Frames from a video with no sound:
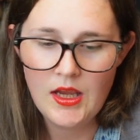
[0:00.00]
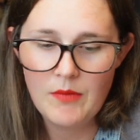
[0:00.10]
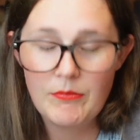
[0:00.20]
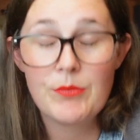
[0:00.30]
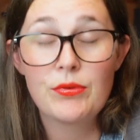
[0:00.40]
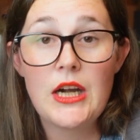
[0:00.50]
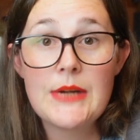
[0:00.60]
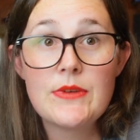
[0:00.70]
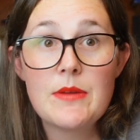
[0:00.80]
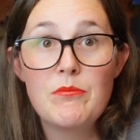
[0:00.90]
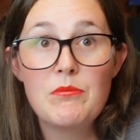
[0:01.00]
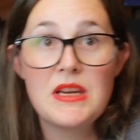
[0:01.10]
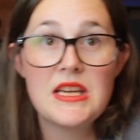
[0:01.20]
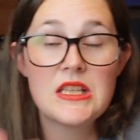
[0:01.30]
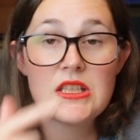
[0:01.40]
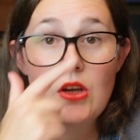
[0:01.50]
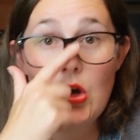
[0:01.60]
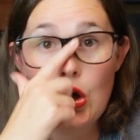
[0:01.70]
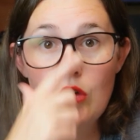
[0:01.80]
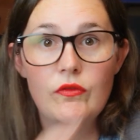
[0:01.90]
My primary means
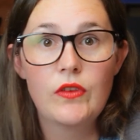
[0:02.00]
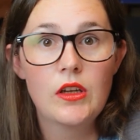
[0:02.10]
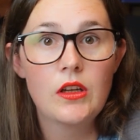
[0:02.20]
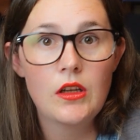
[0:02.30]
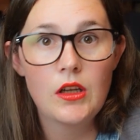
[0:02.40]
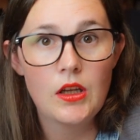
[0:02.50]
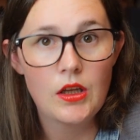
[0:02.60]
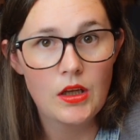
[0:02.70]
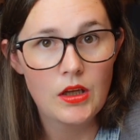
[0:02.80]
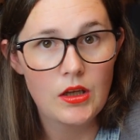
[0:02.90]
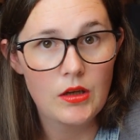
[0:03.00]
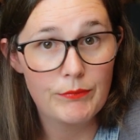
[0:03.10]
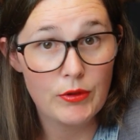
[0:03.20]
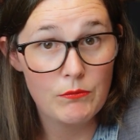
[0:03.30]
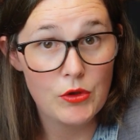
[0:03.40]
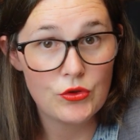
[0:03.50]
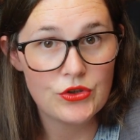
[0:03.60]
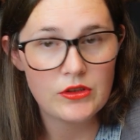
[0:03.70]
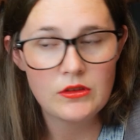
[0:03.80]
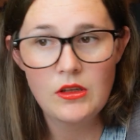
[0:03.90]
of
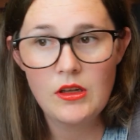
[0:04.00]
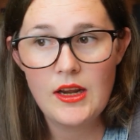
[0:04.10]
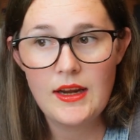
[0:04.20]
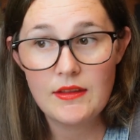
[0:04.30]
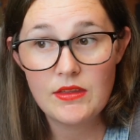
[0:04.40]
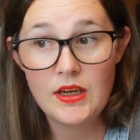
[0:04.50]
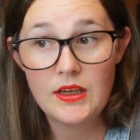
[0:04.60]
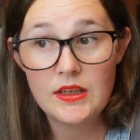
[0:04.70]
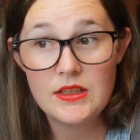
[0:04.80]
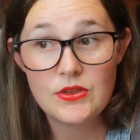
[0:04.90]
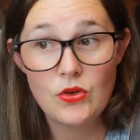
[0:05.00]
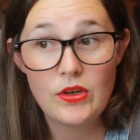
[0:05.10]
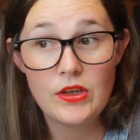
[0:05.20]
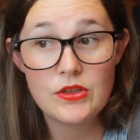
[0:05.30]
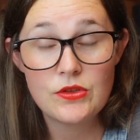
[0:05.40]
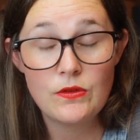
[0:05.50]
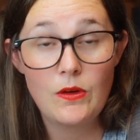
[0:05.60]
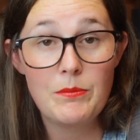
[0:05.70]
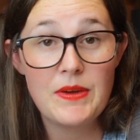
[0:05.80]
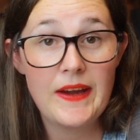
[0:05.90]
promotion, I think, is going to
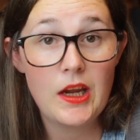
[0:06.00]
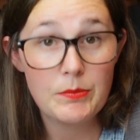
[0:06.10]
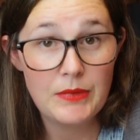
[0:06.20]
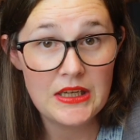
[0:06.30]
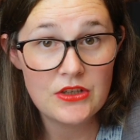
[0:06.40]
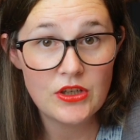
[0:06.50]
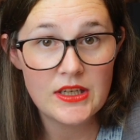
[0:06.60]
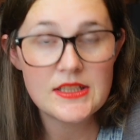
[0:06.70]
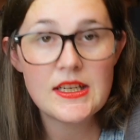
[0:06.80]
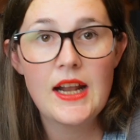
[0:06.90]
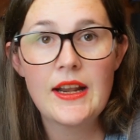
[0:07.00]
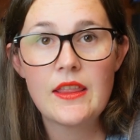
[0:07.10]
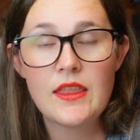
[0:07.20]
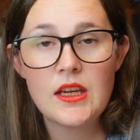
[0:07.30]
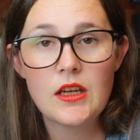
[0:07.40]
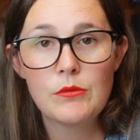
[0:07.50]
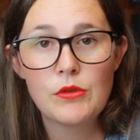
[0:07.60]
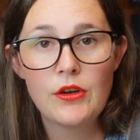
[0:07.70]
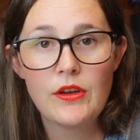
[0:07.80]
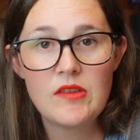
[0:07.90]
be Pinterest, and I think I'm
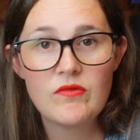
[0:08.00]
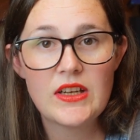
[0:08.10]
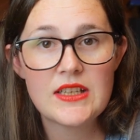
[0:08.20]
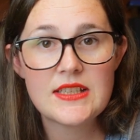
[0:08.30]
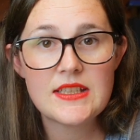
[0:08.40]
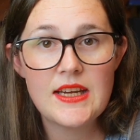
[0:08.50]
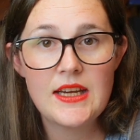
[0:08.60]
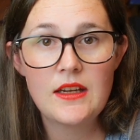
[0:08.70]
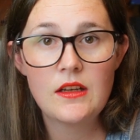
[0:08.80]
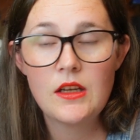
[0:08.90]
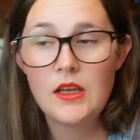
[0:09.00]
going to invest in